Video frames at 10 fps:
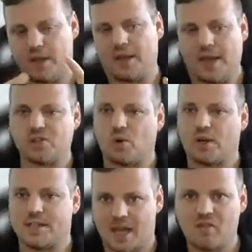within XSOAR
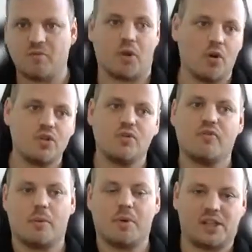itself, but also
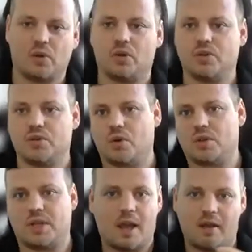from an external
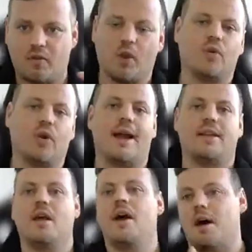source. If you want to
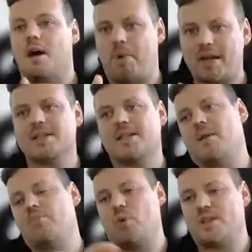write a Python
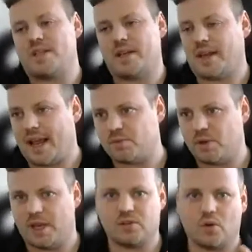script which interacts
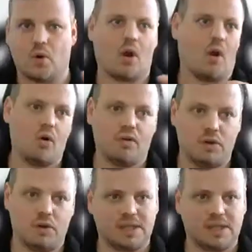with XSOAR, all of
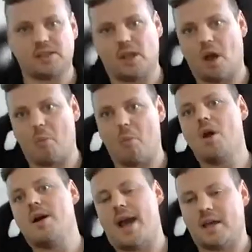those things.
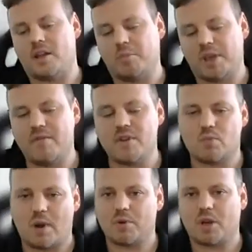In the previous
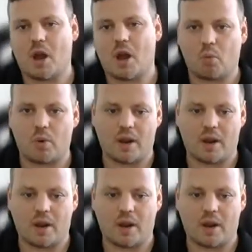webinar,